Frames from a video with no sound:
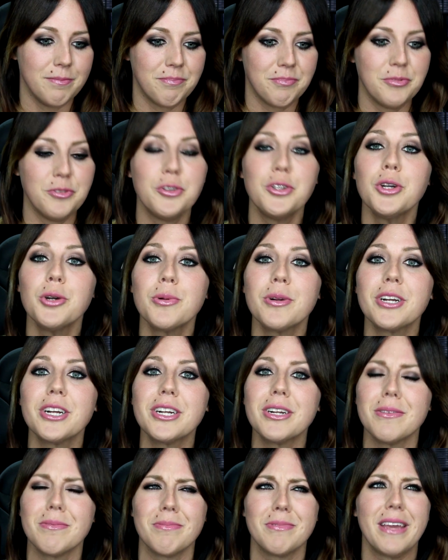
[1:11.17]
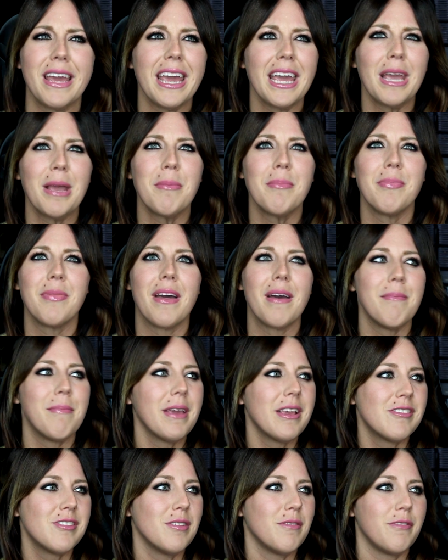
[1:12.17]
newer game that
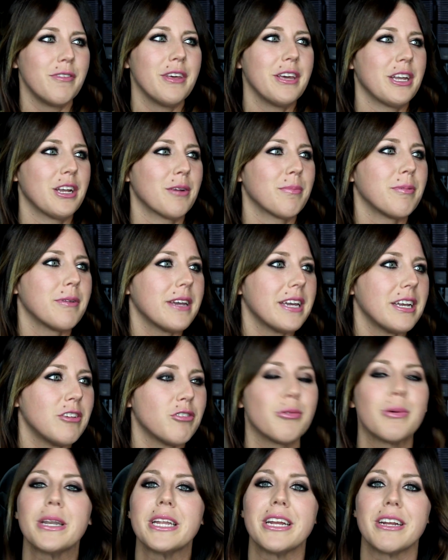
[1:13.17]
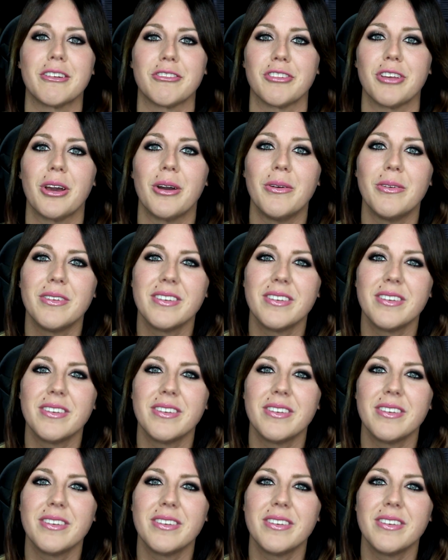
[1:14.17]
makes you feel like you're playing 20 years ago.